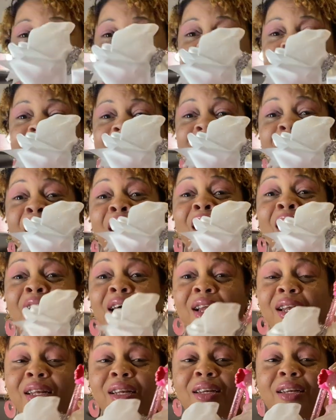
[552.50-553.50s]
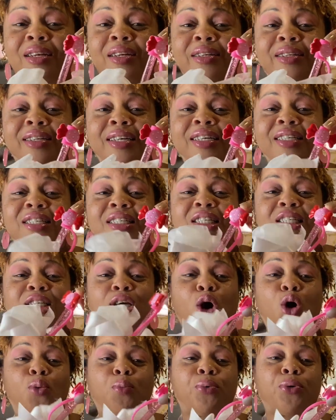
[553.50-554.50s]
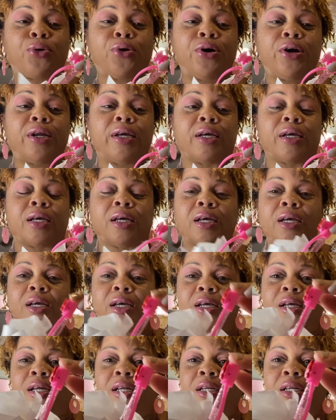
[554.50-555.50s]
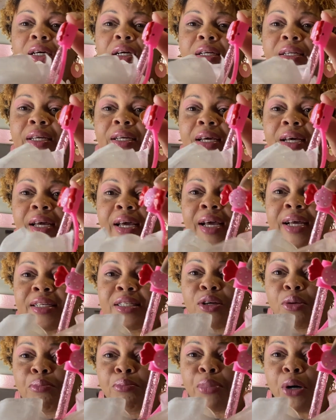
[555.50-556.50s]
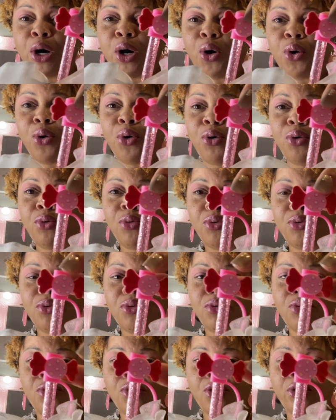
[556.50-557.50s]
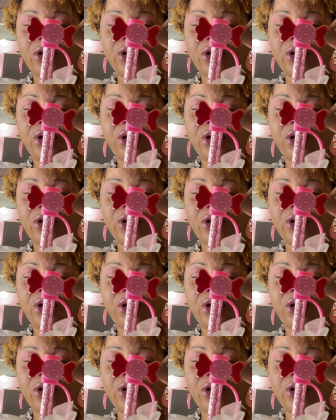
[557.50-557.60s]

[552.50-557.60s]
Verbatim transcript: this. This is so pretty. Look at that, it has a bow. Oh